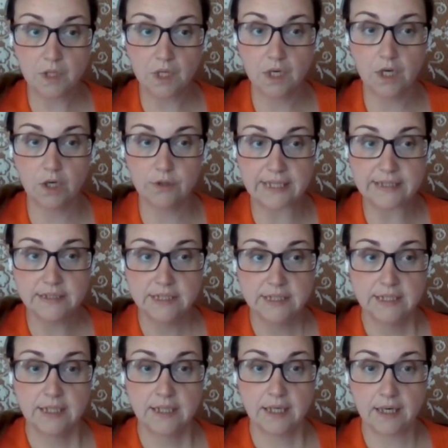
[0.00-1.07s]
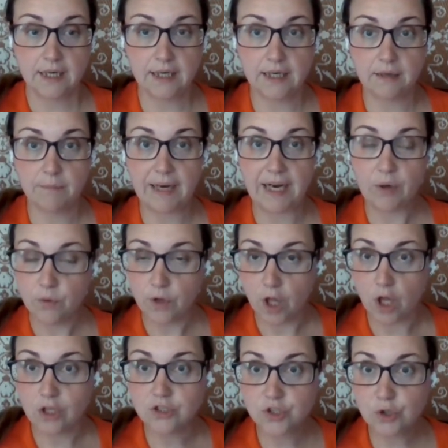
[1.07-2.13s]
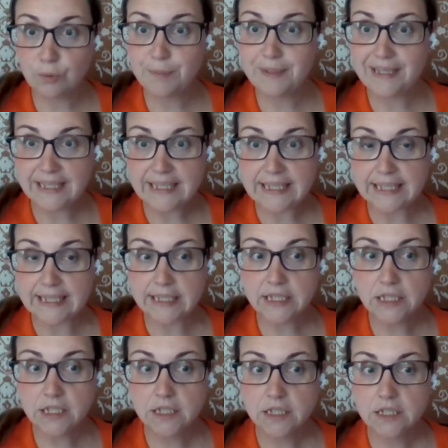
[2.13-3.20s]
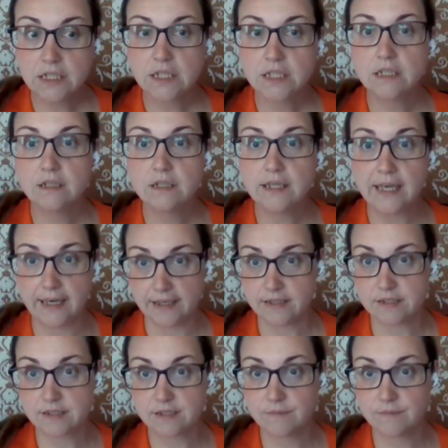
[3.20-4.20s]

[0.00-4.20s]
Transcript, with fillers: Okay. Um, I will also be eating eggs.